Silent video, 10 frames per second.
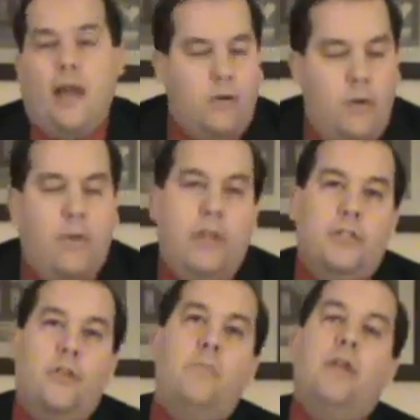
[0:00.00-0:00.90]
I don't know what
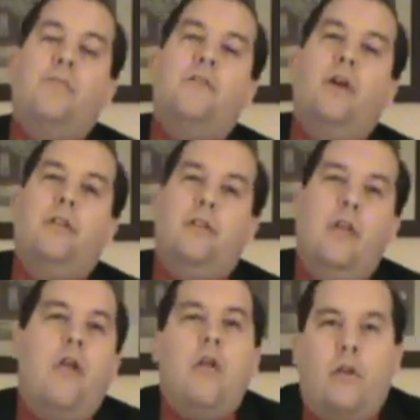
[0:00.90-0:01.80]
he's doing, but he fell to
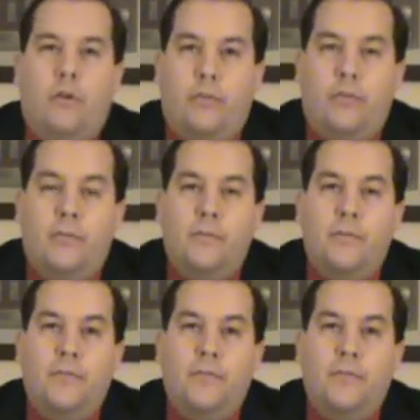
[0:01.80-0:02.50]
the earth.